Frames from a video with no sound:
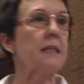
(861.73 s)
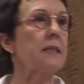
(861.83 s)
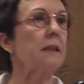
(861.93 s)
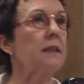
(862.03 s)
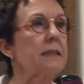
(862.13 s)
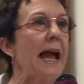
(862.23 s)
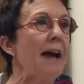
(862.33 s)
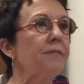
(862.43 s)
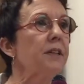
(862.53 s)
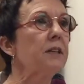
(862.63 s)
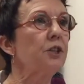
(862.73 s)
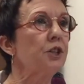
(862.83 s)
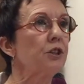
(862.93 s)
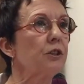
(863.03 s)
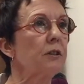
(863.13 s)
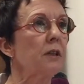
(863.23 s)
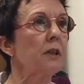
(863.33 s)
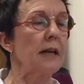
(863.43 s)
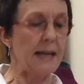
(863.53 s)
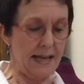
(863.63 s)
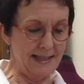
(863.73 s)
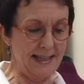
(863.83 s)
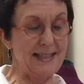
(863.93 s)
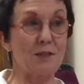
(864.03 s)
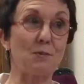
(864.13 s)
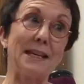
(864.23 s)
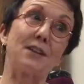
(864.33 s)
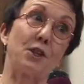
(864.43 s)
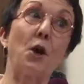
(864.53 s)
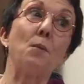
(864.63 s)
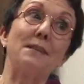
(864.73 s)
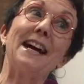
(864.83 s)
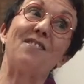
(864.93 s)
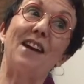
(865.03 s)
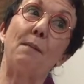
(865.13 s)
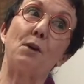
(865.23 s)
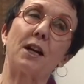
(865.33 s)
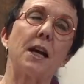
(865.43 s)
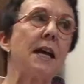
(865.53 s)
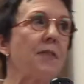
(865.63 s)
This is a little taffeta shirt, and I think this was actually home deck fabric.